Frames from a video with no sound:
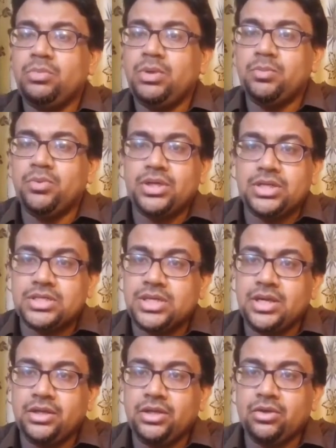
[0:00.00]
to be put
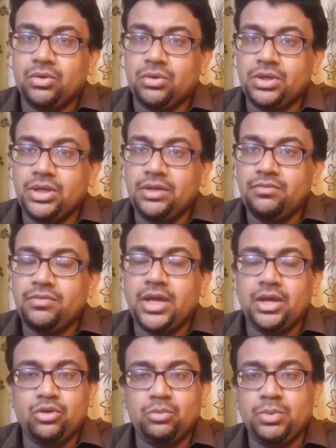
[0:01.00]
inside the autoclave
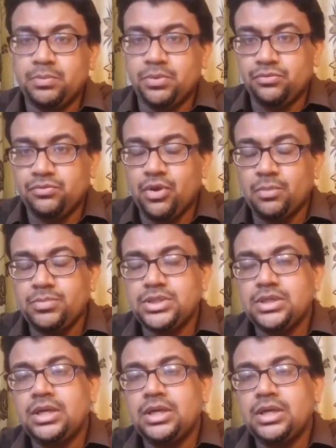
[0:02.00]
and to be performed.